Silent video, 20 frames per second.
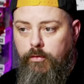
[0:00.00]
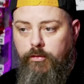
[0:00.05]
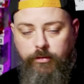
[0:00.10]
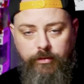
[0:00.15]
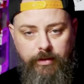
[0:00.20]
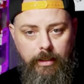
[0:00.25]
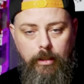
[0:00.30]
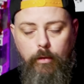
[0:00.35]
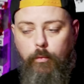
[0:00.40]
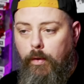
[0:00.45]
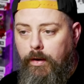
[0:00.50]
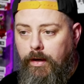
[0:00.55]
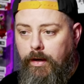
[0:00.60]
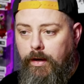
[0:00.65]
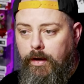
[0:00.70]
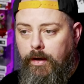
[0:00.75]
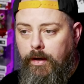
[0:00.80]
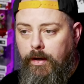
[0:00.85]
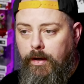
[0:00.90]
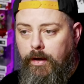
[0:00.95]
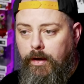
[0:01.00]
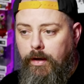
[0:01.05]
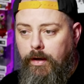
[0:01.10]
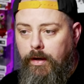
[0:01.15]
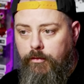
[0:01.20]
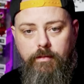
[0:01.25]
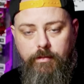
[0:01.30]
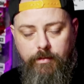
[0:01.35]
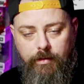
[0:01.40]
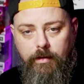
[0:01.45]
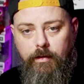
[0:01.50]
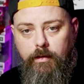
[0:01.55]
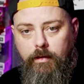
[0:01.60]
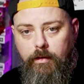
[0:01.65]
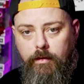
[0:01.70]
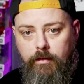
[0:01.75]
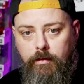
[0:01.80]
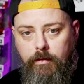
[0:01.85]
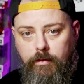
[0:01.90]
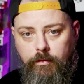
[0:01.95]
still 100%
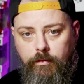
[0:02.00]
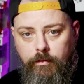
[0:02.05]
think